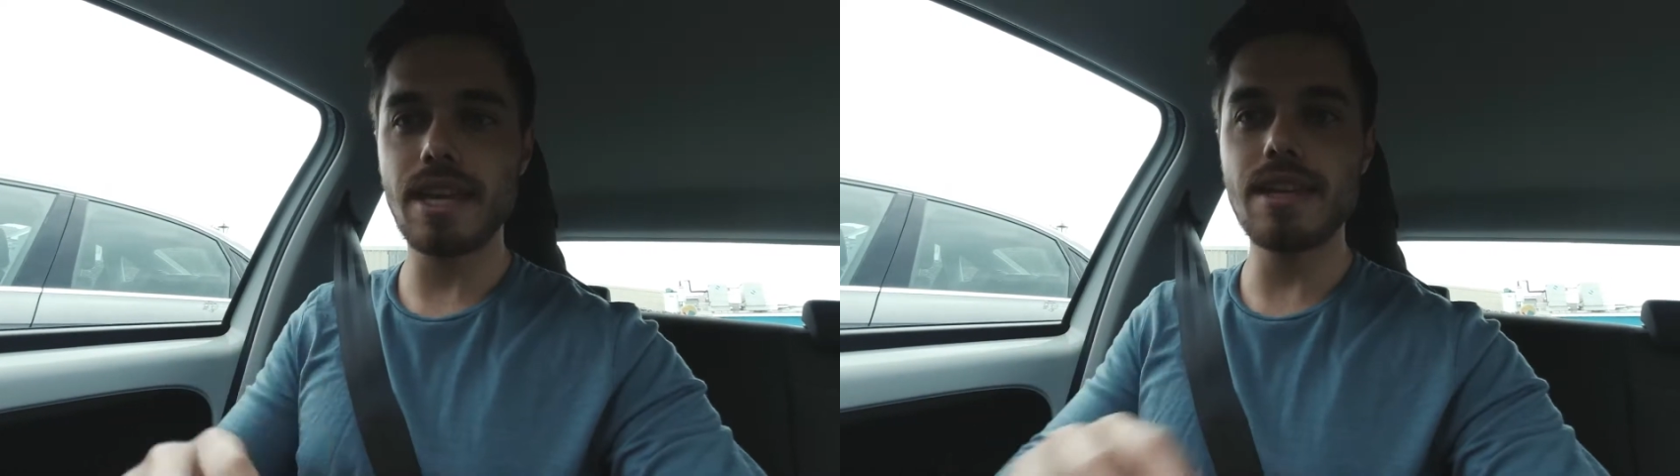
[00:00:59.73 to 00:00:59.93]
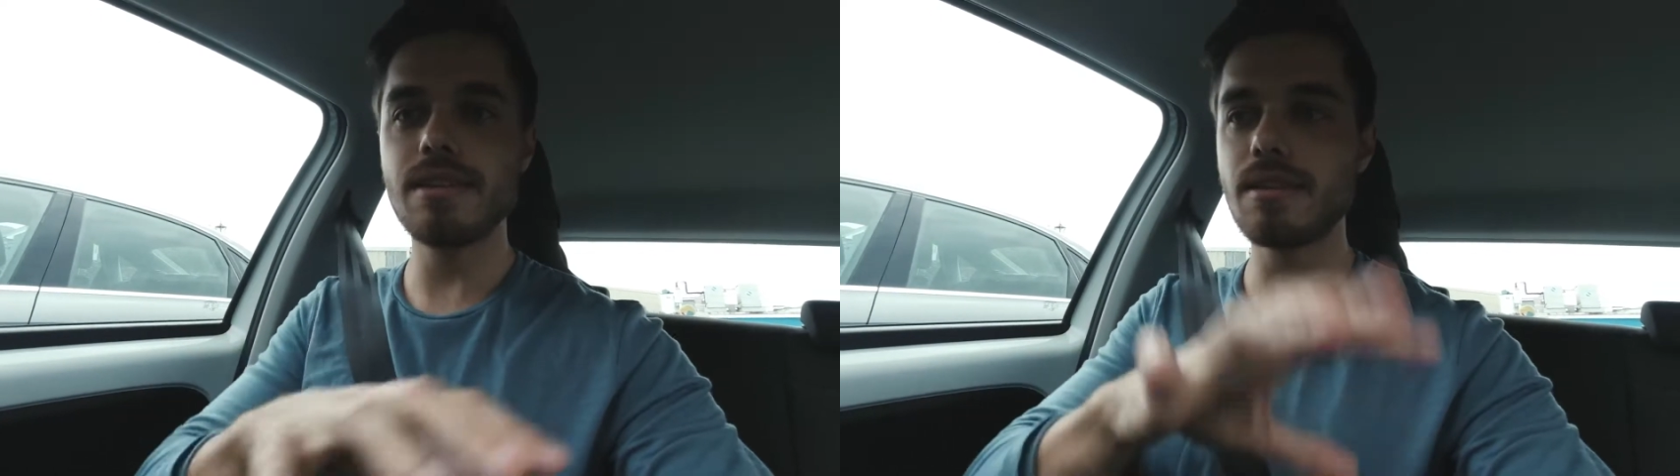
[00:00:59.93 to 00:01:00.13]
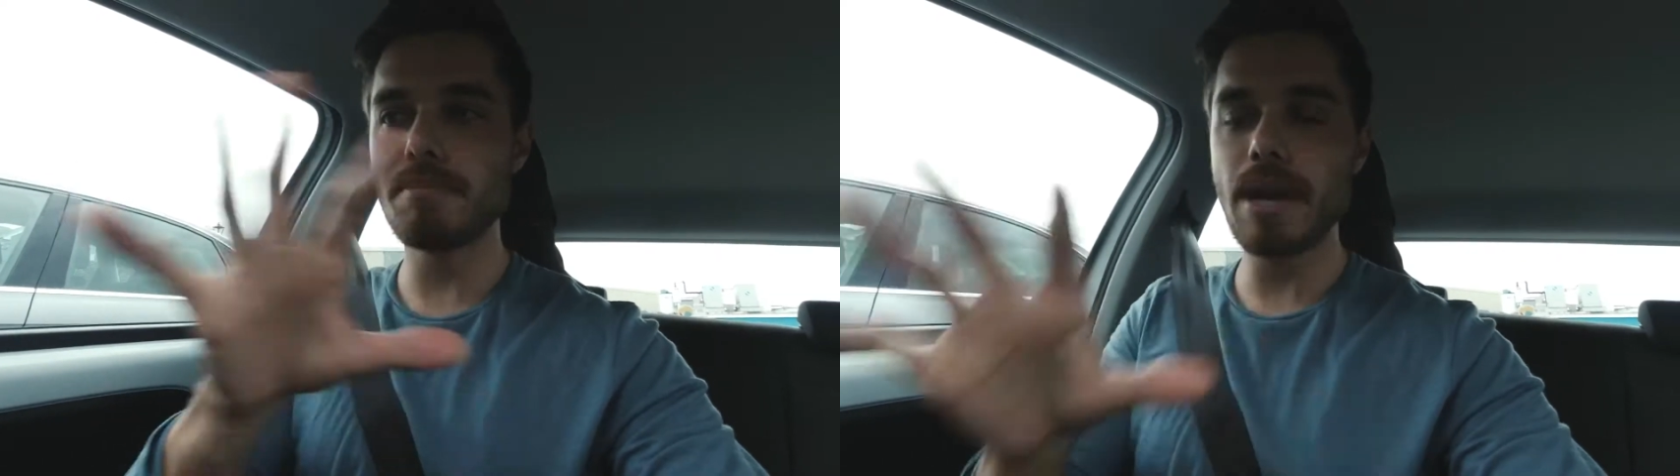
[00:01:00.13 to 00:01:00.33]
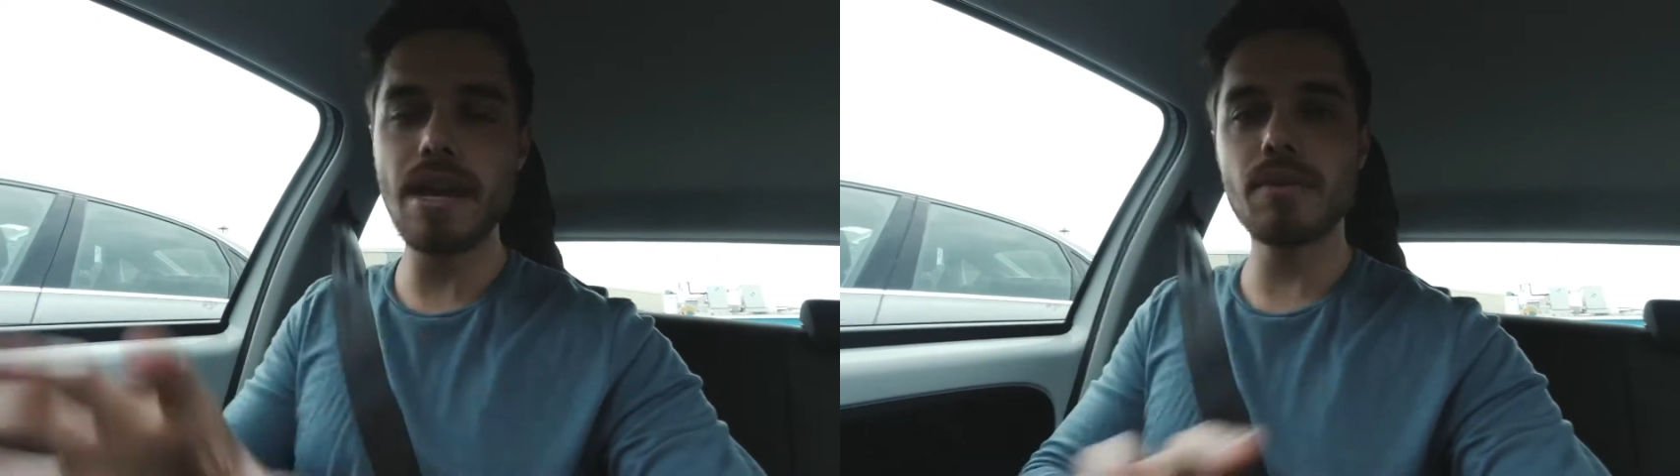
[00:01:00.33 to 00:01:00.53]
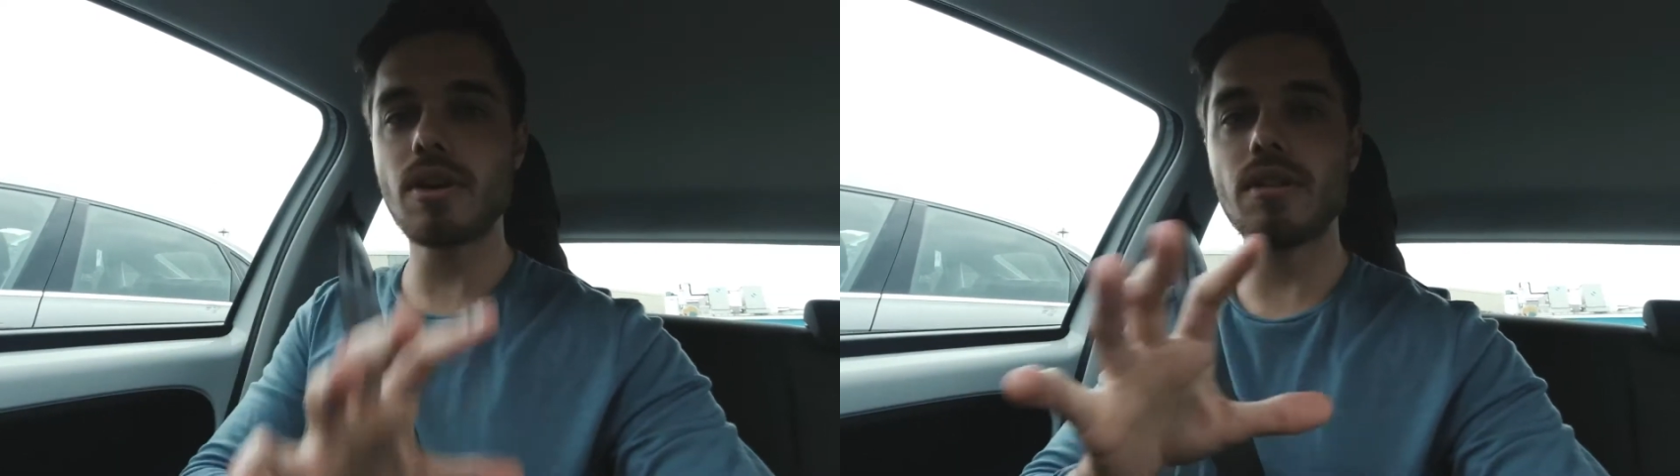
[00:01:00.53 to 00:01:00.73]
in the
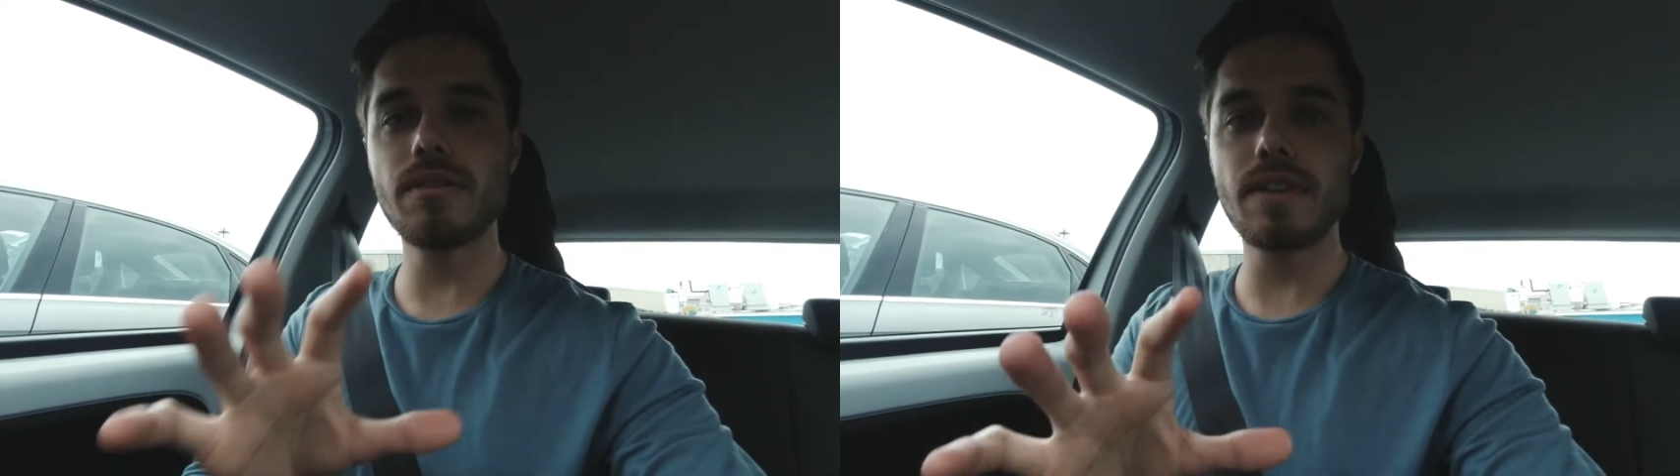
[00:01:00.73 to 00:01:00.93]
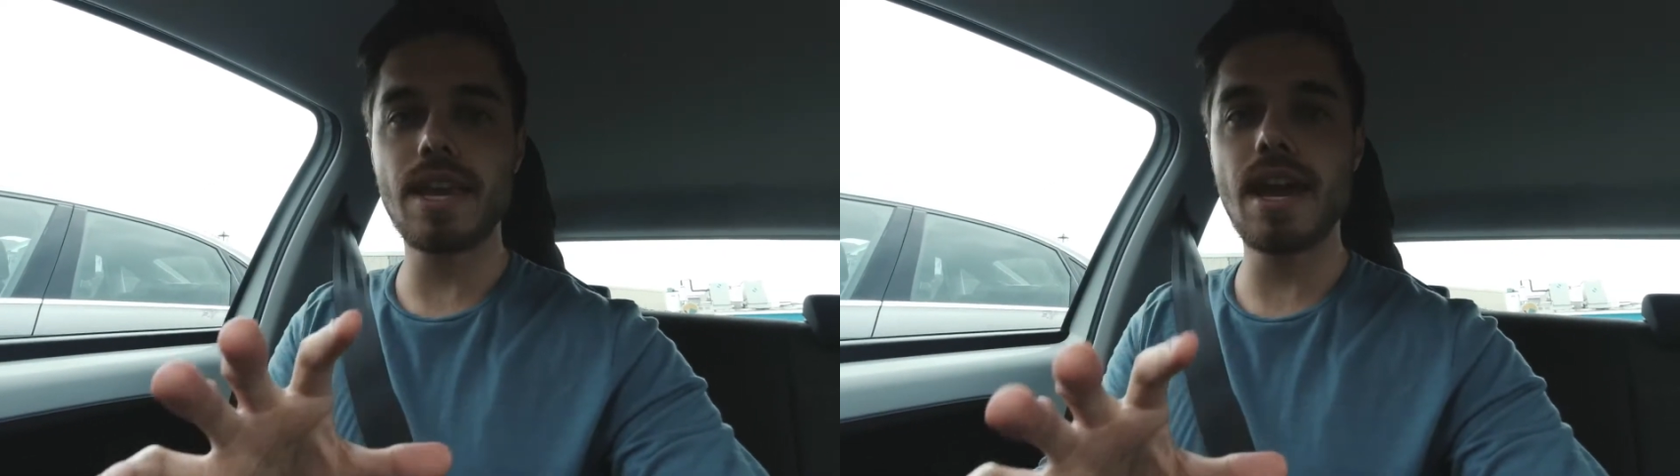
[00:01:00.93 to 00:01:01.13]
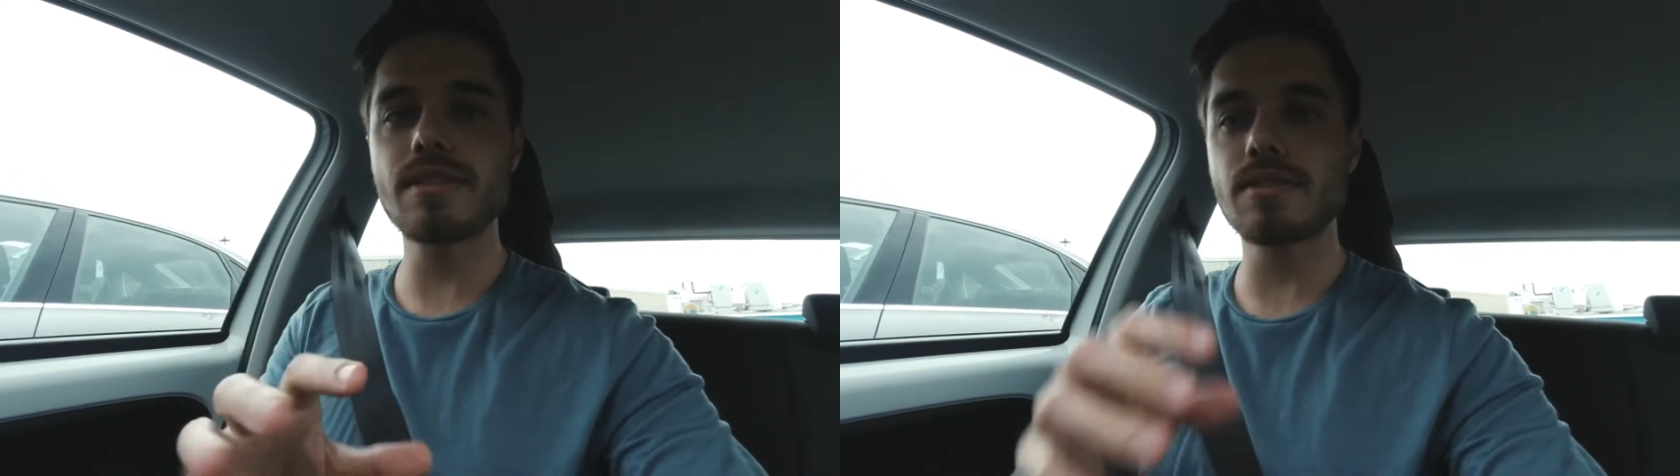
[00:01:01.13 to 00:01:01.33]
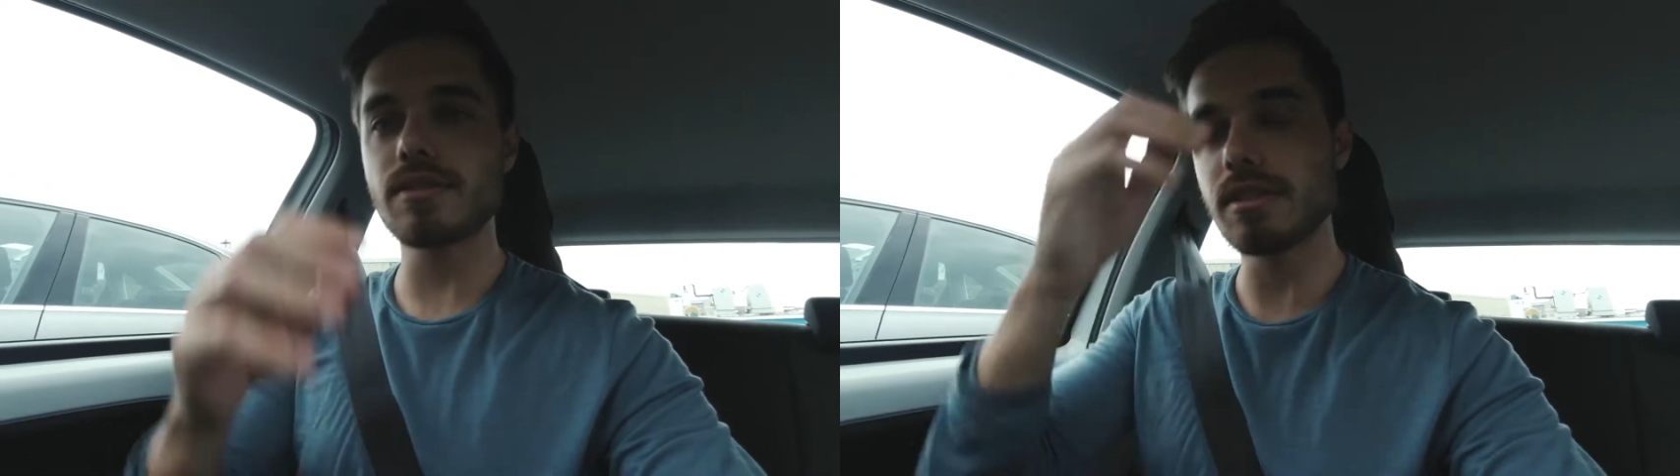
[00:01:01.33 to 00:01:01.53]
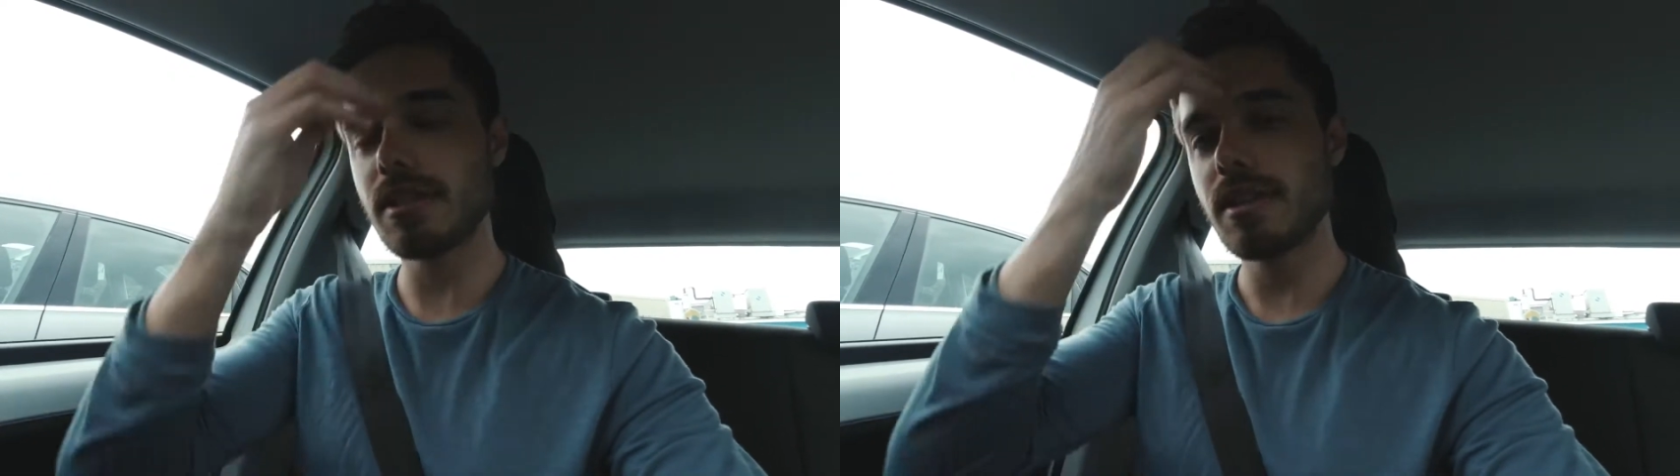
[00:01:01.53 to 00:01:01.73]
banquet hall of a castle.